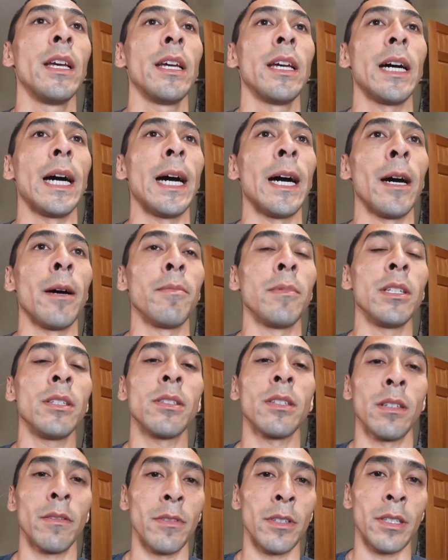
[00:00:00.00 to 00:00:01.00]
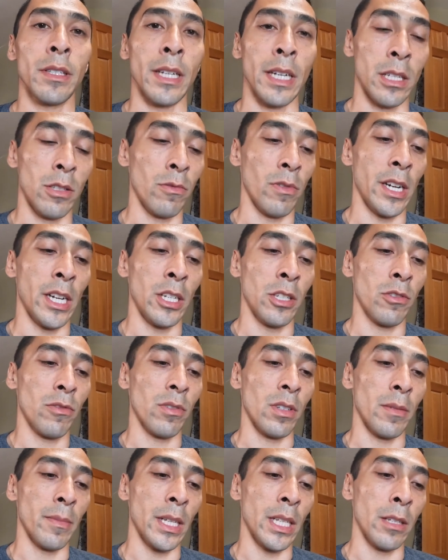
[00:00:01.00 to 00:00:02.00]
Um, these silver sides range
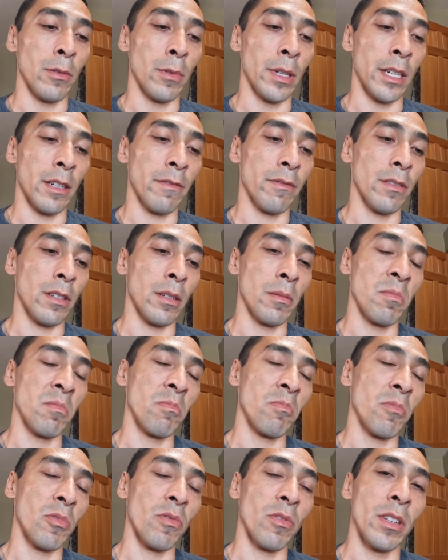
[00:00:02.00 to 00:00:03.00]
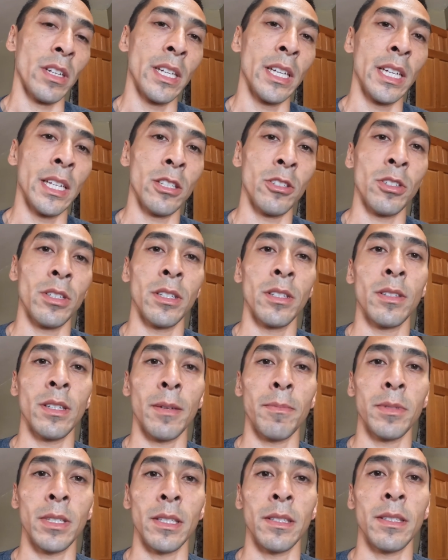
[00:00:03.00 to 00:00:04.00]
from anywhere from three inches
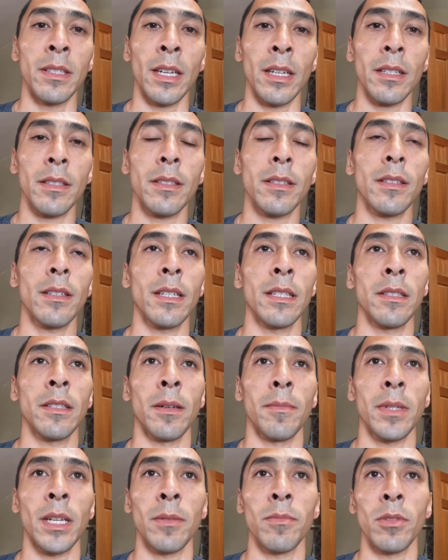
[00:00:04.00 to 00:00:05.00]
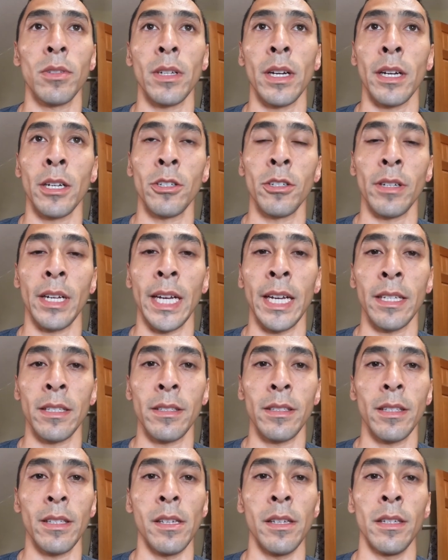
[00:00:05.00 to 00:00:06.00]
up to six, and sometimes larger
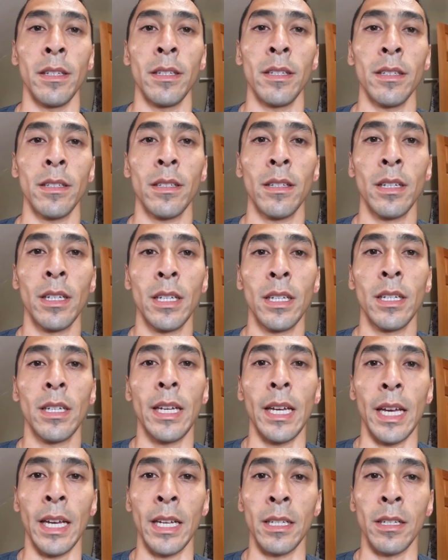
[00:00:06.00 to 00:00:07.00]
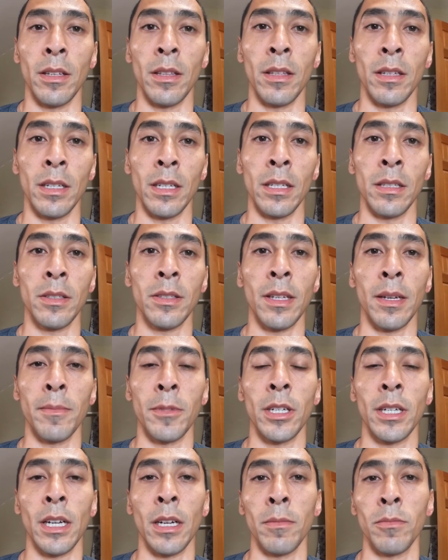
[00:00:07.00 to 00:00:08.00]
as the end of the
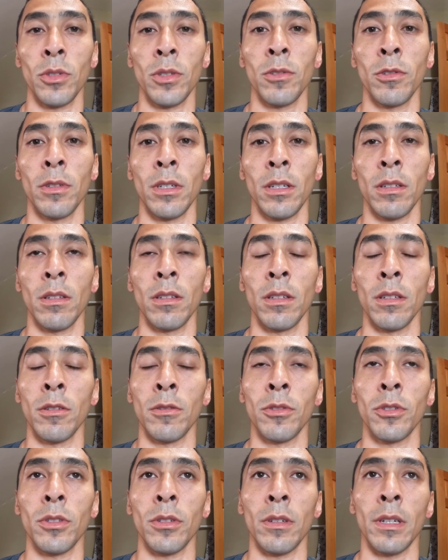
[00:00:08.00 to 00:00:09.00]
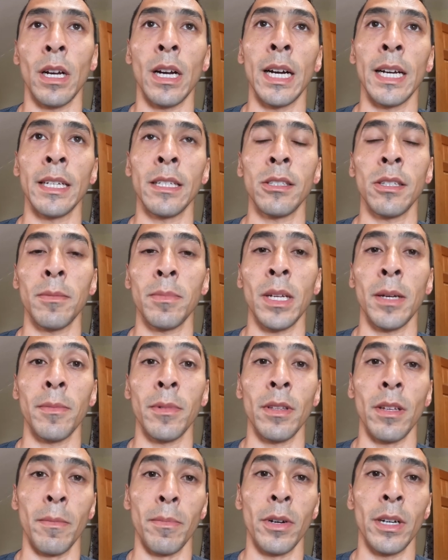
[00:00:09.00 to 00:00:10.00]
summer comes to a close. So August,
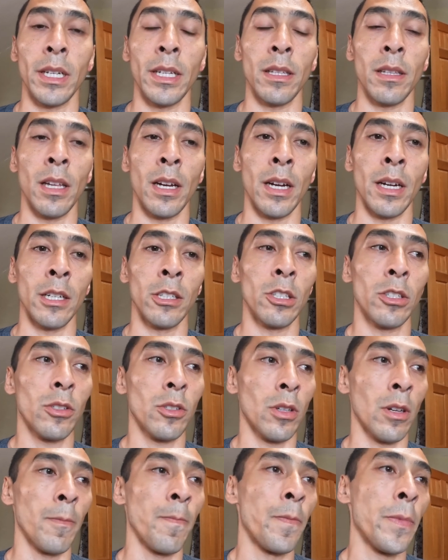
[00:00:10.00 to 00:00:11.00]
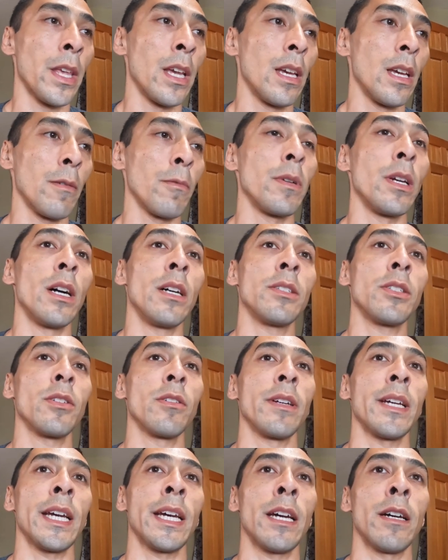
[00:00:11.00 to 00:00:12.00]
September, they're pretty large. So we
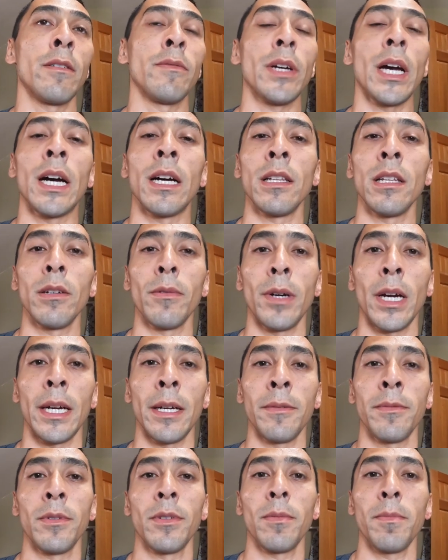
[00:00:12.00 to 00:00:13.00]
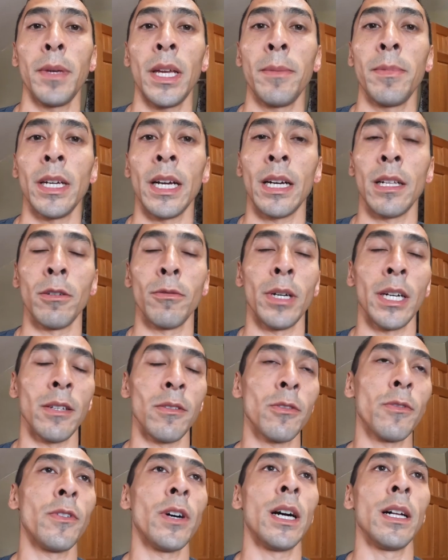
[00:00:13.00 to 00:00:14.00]
also have alewife baby
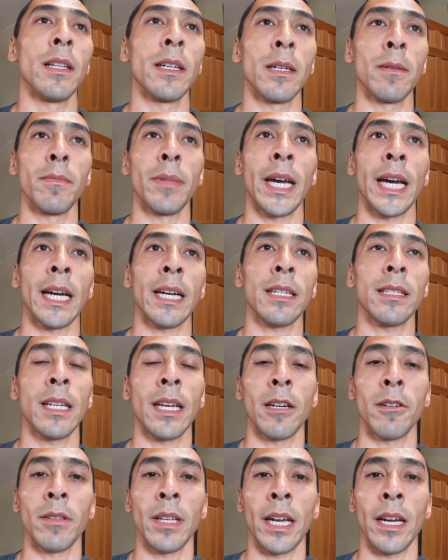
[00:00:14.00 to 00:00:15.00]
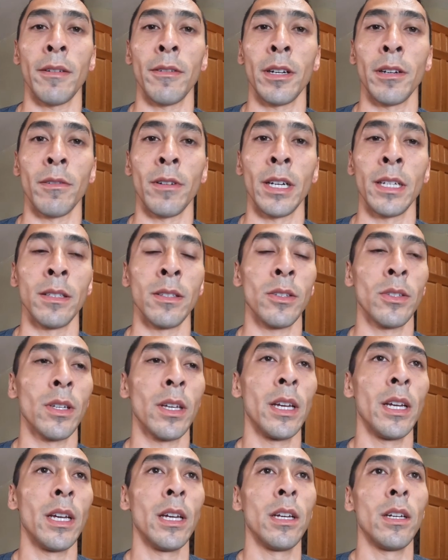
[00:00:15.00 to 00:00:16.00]
alewife falling back down the herring runs.
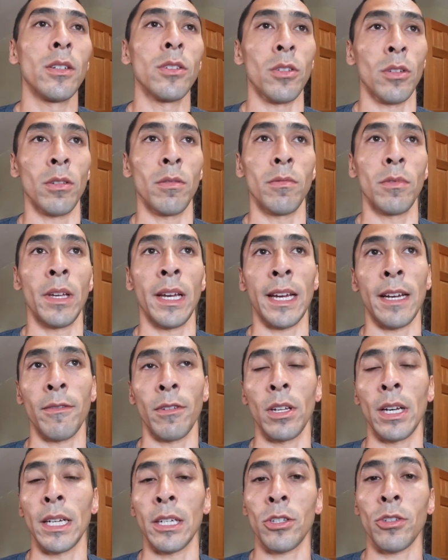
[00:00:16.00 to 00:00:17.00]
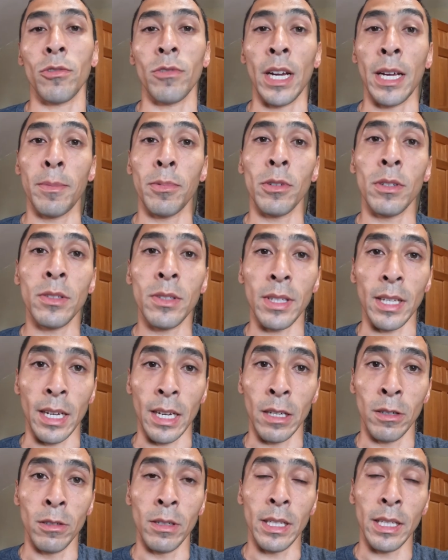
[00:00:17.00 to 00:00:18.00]
So you have a lot of stripers
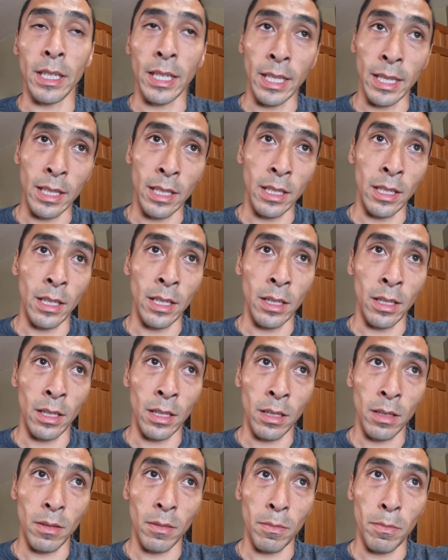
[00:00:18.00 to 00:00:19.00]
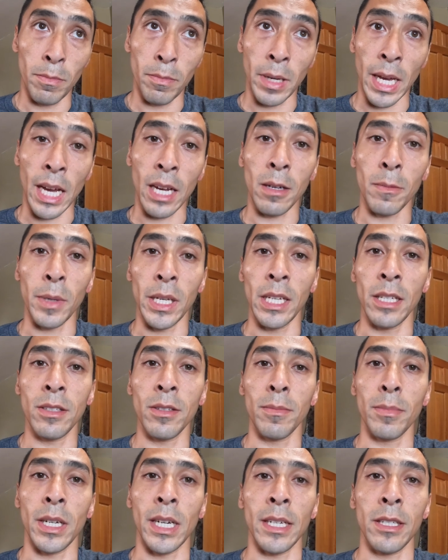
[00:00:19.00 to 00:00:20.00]
out in the back bays
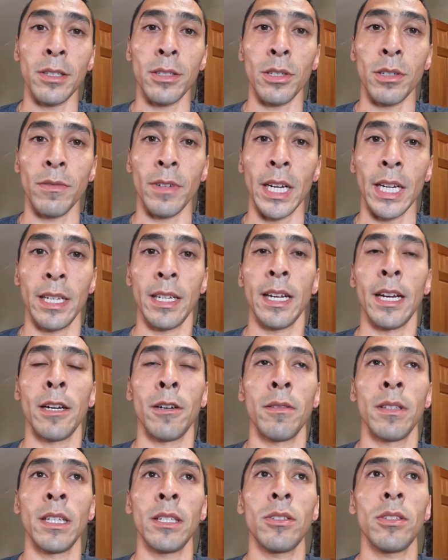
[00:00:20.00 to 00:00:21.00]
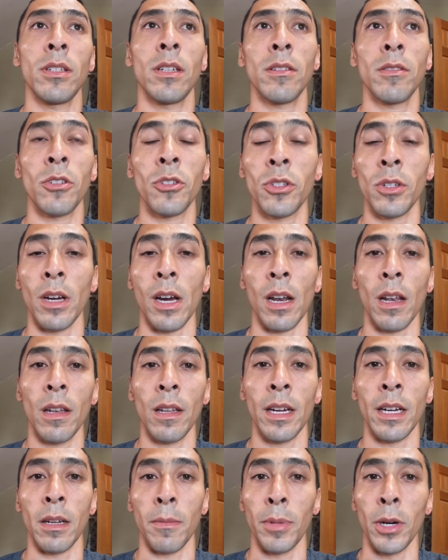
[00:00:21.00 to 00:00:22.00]
of Boston right now. This year, there's not a
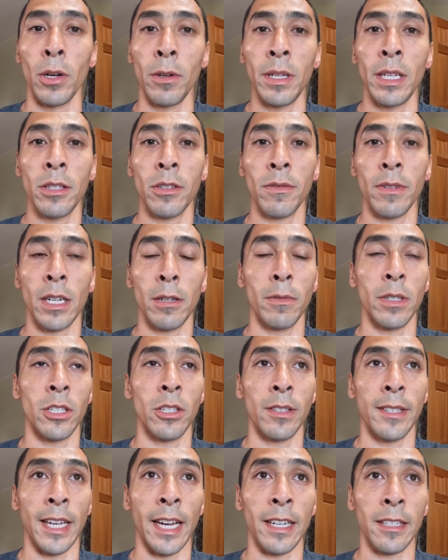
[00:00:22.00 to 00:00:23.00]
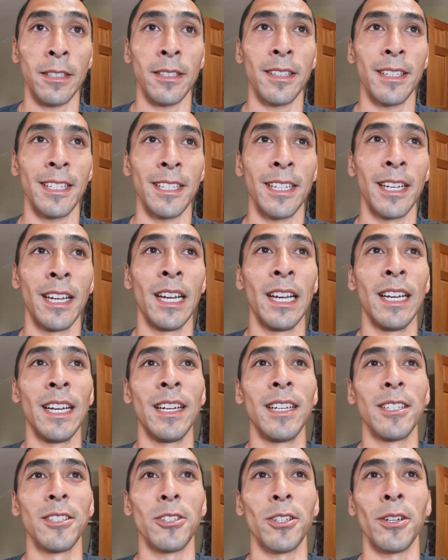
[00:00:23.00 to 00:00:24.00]
lot of pogies around, which is excellent.
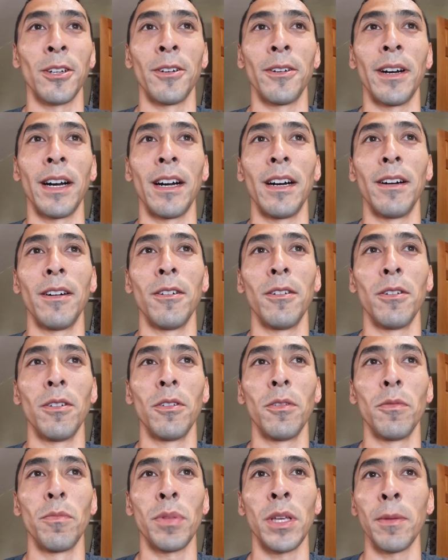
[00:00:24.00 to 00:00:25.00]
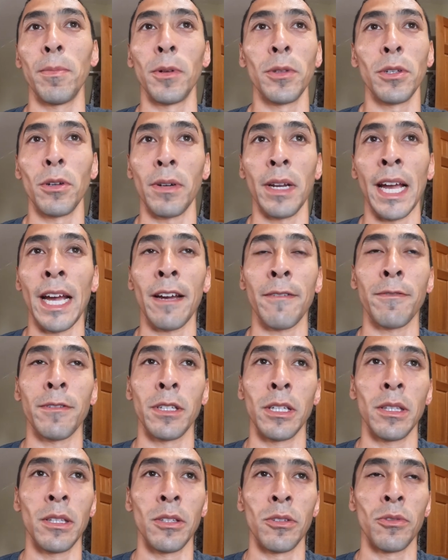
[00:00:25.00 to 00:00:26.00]
So people don't have
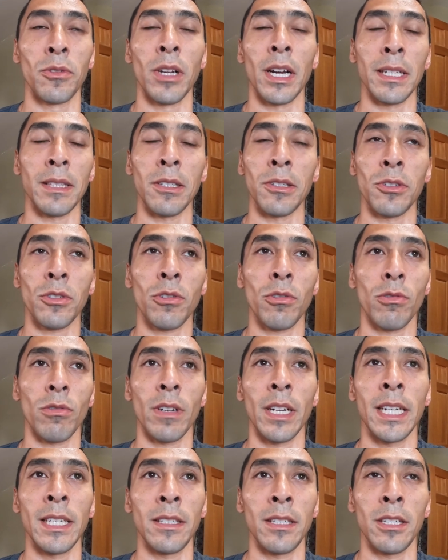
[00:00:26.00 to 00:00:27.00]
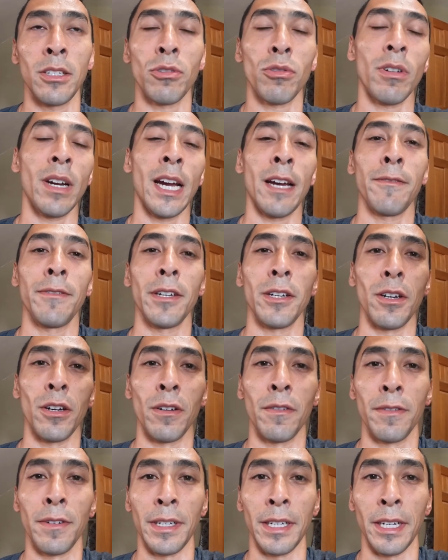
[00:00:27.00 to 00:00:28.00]
to, there's not this crazy traffic
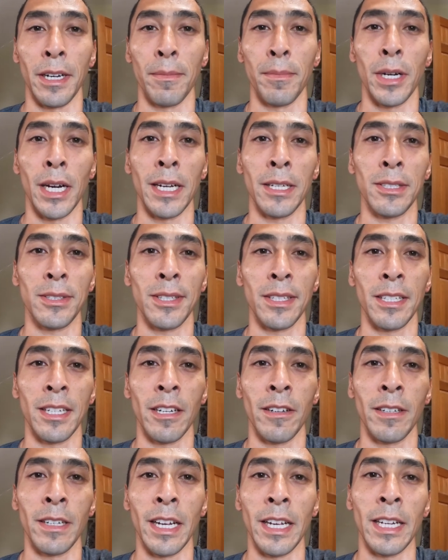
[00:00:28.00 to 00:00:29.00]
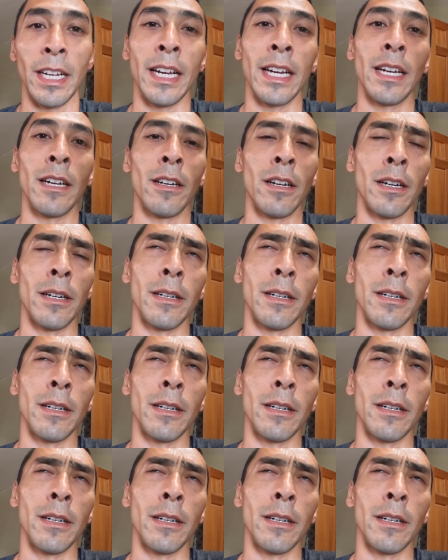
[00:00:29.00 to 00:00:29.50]
over near Boston, near Nut, or